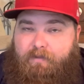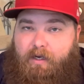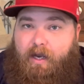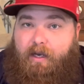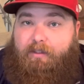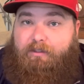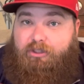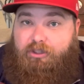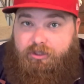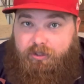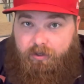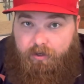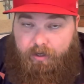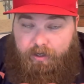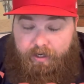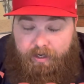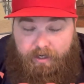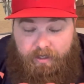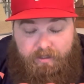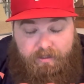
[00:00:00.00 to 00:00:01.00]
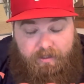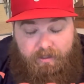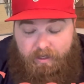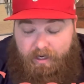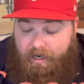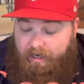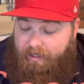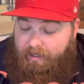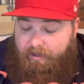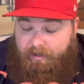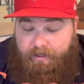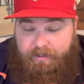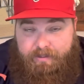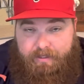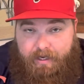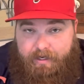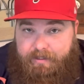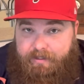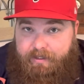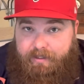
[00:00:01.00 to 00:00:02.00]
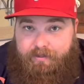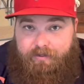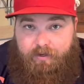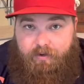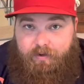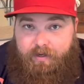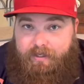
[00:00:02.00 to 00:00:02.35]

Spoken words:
And Sean, he likes Tennessee too.